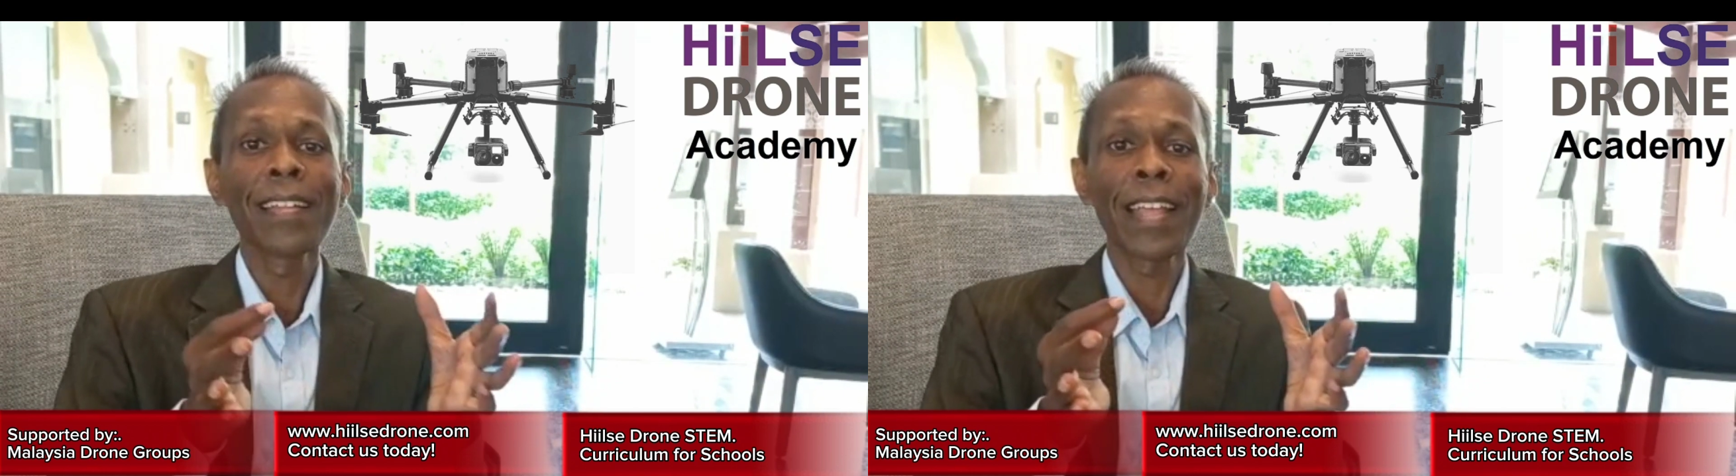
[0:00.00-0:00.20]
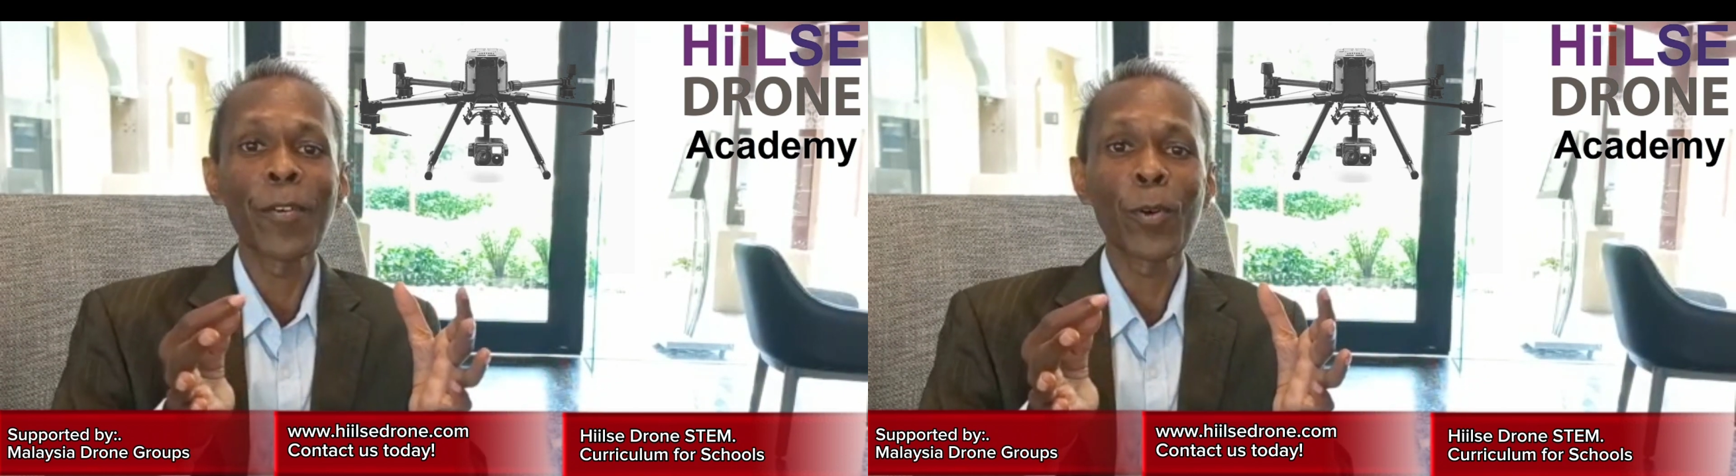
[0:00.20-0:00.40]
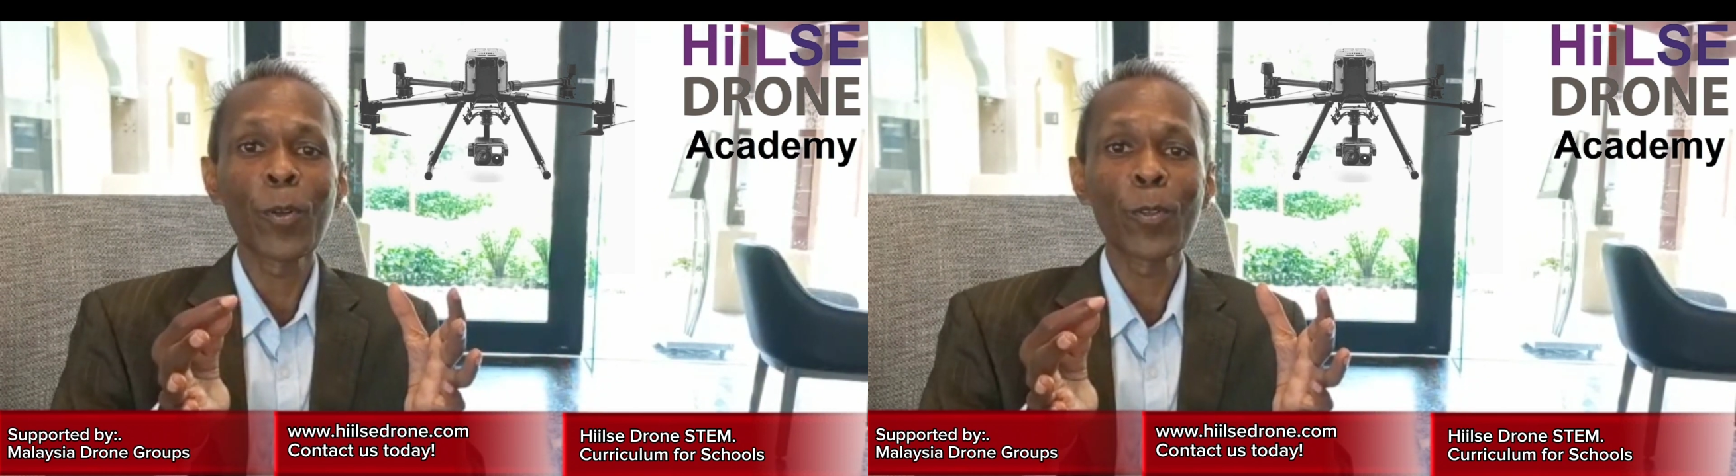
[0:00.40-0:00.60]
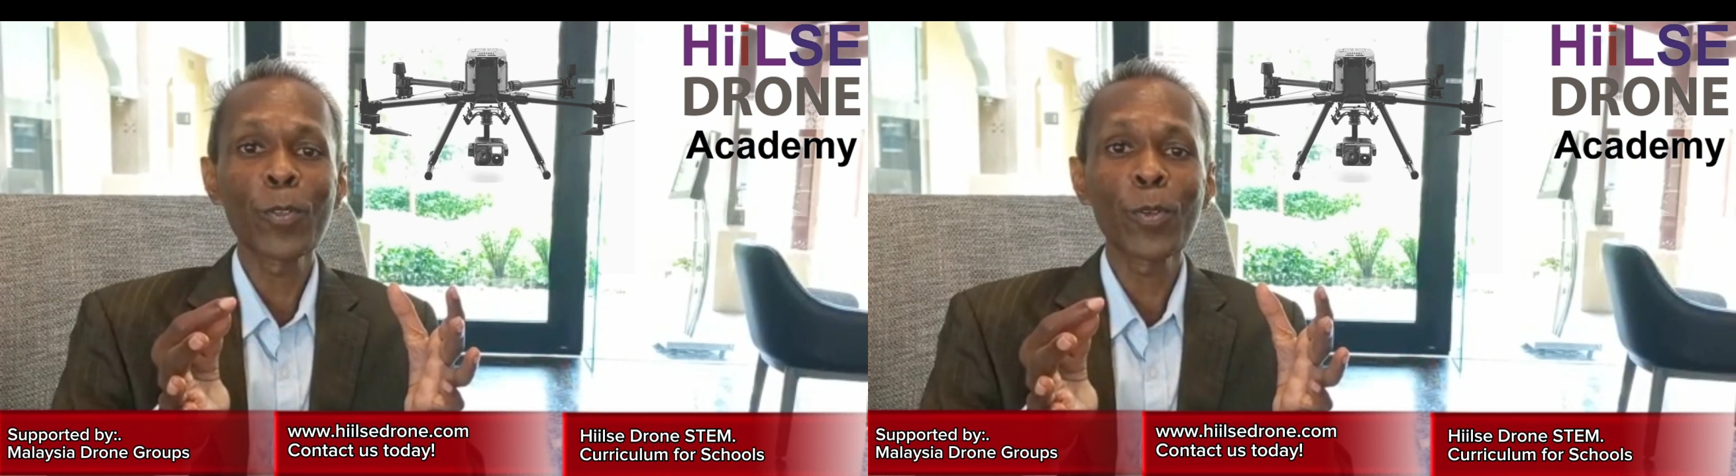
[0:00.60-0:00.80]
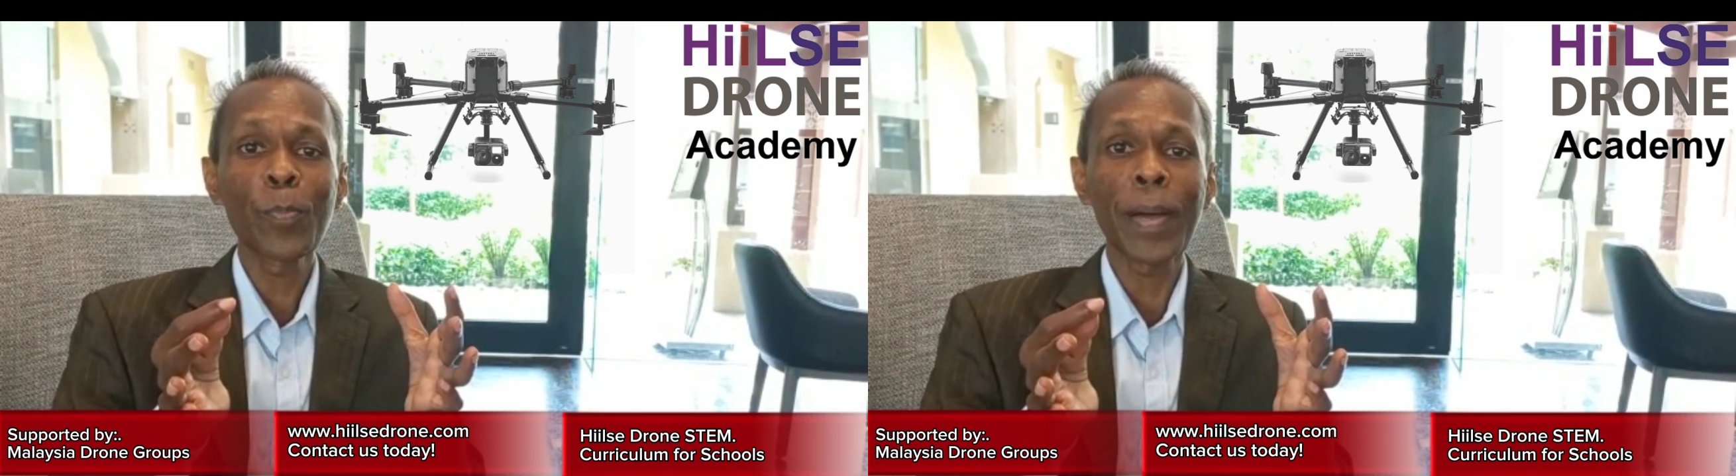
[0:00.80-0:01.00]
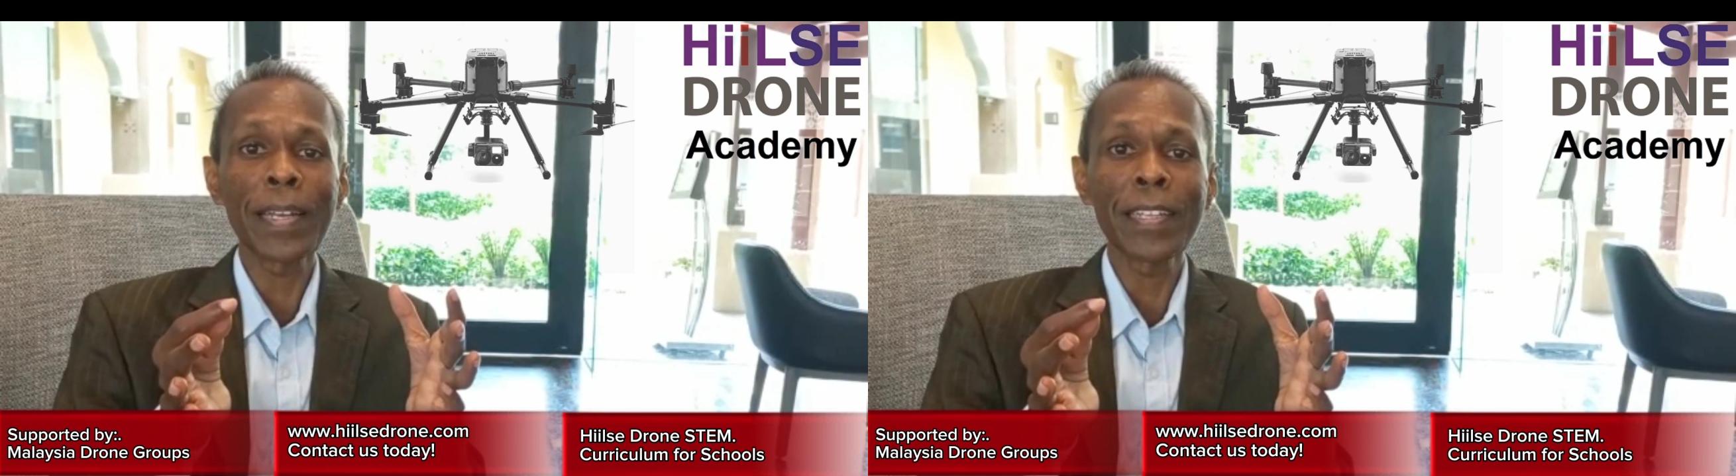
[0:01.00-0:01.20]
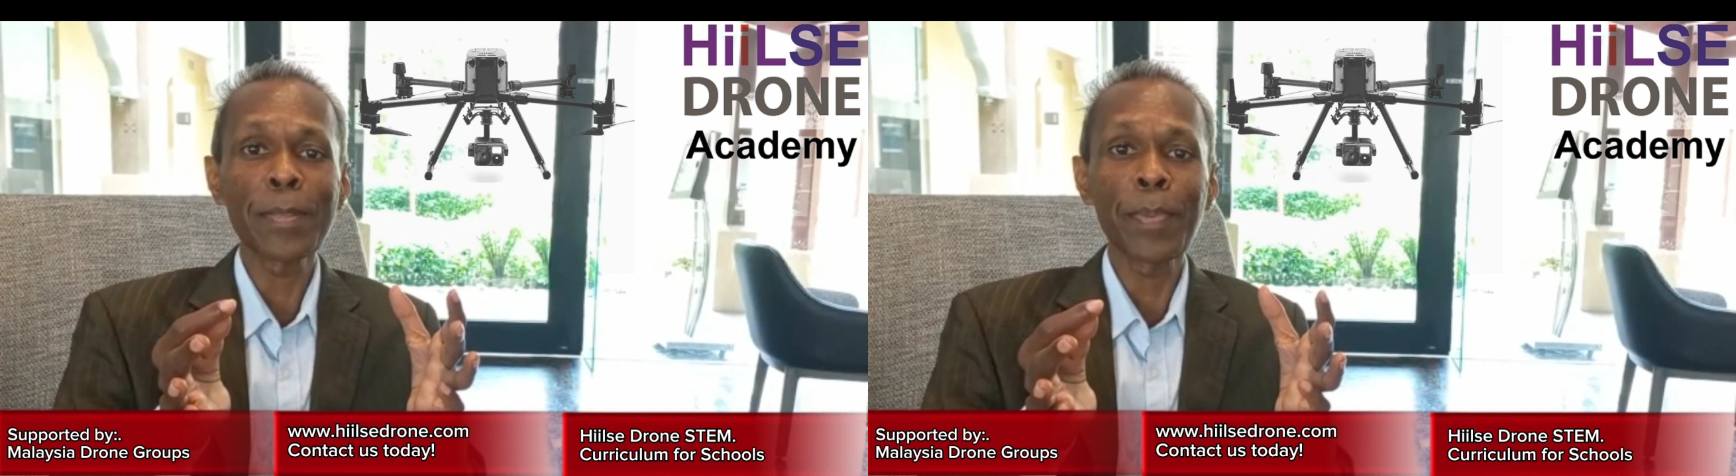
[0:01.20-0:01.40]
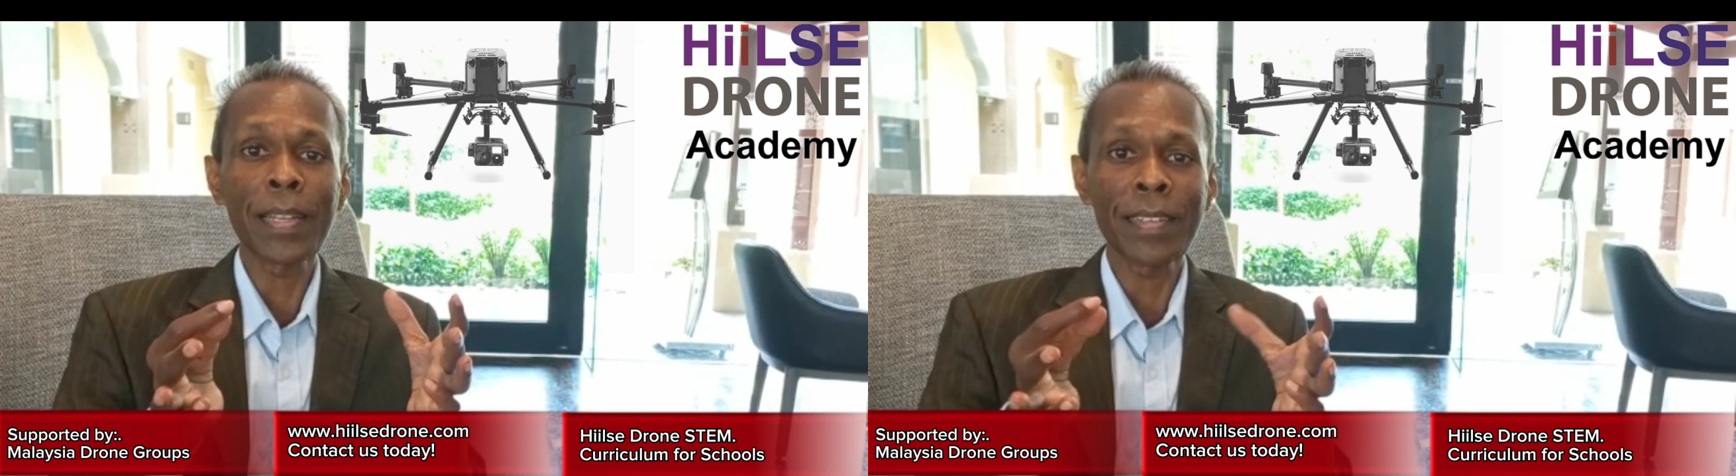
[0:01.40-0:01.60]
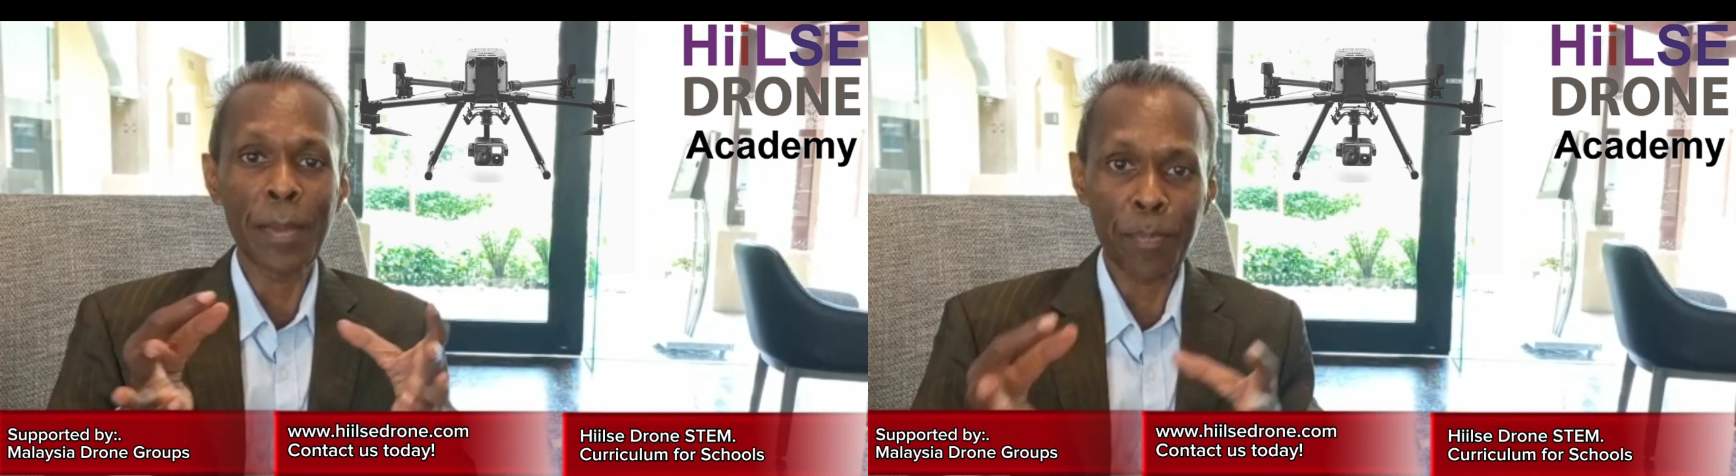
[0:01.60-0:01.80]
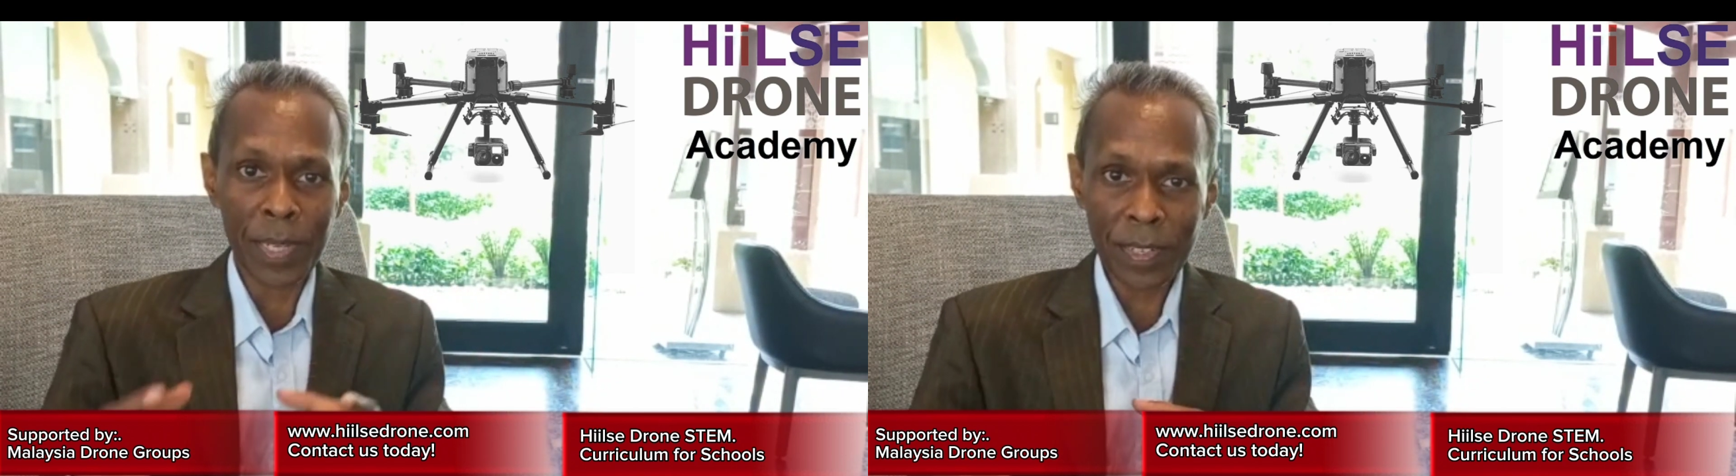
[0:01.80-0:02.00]
they will also participate
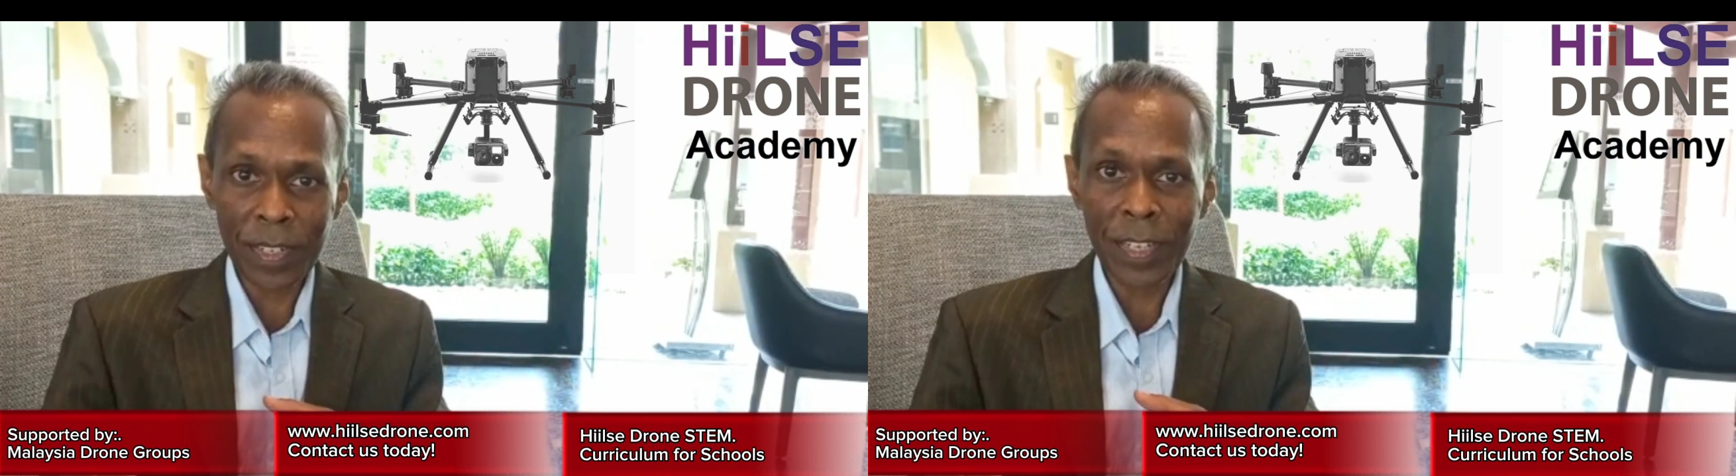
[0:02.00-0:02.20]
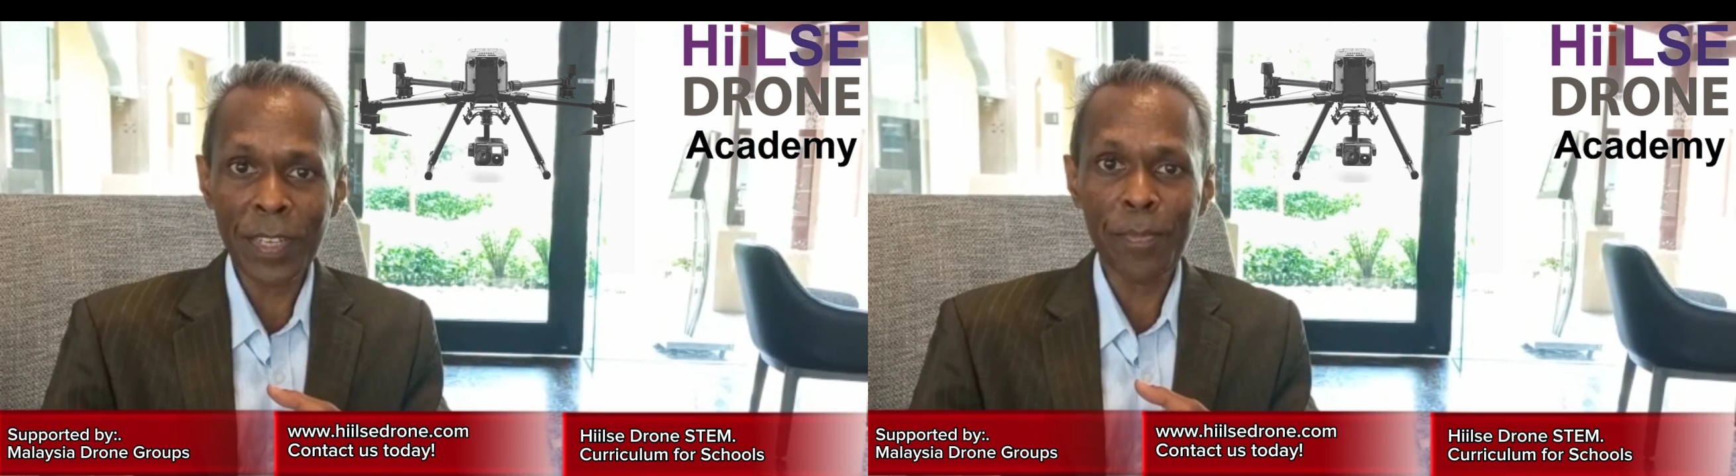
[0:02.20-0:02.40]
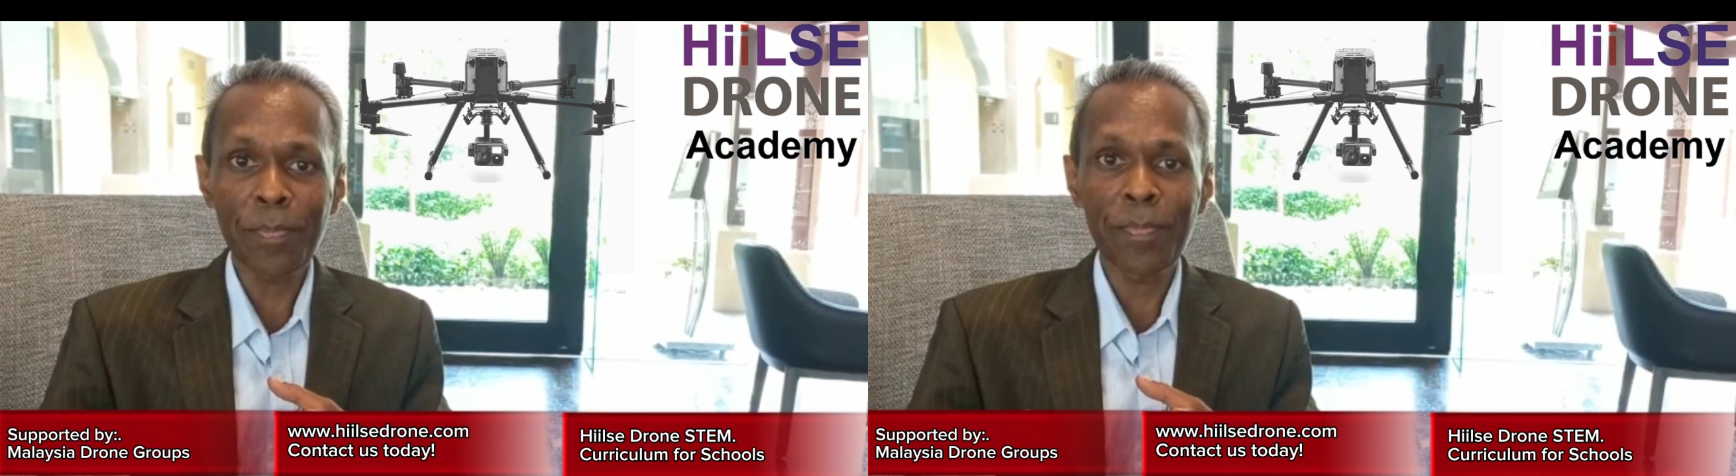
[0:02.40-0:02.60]
championship,